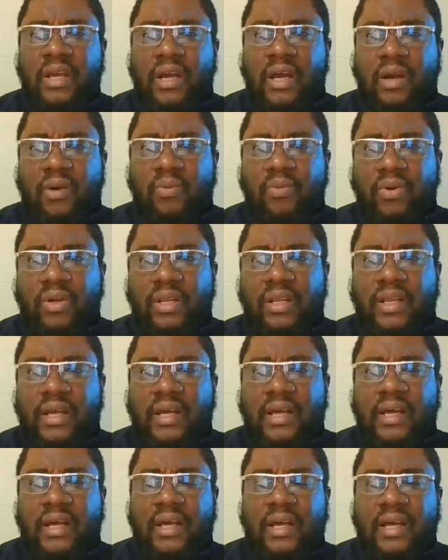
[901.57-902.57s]

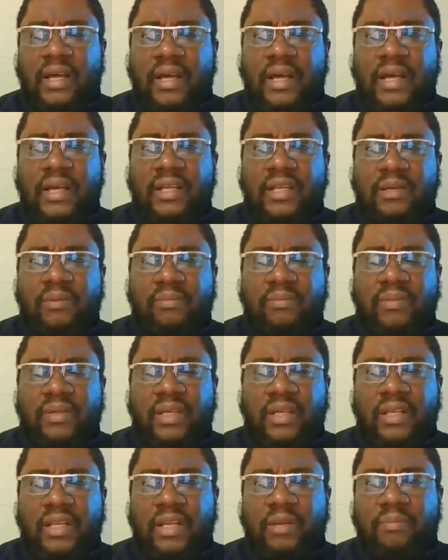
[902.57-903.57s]
Adam
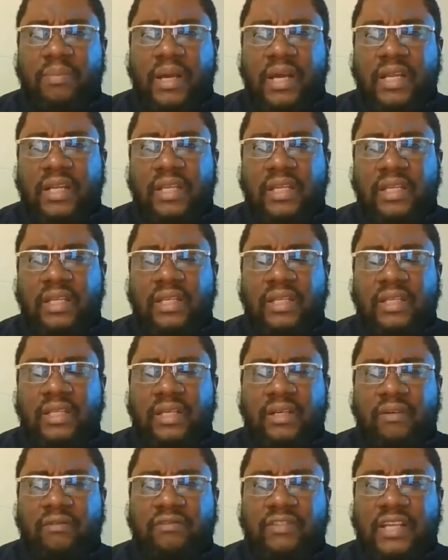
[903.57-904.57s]
al-Albani
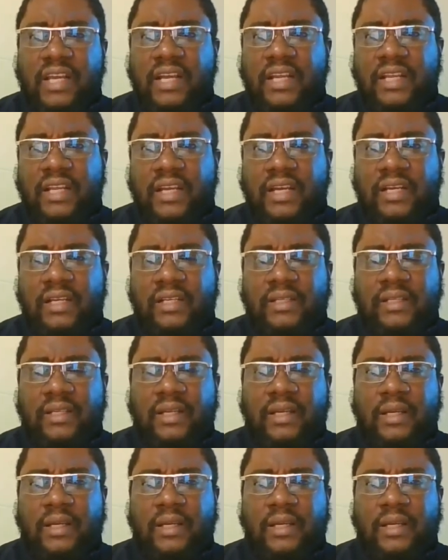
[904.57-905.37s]
of Zaria,